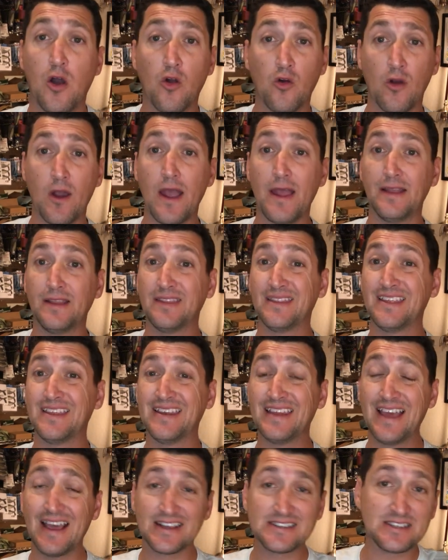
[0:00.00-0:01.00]
All right, the
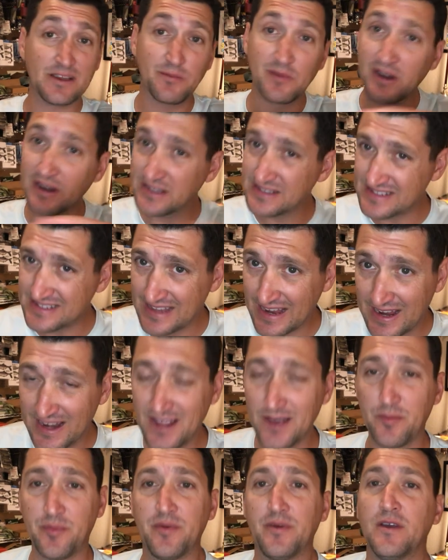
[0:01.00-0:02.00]
next, I'm gonna
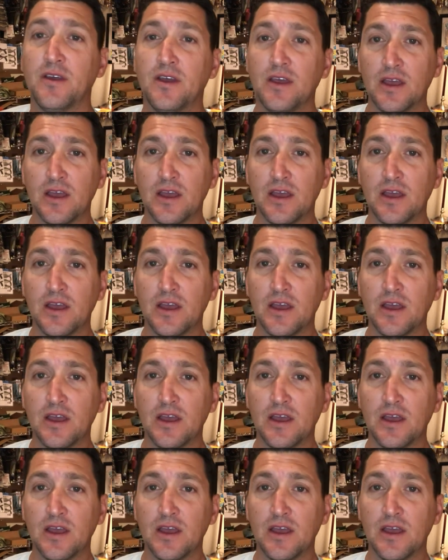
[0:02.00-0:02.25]
stand up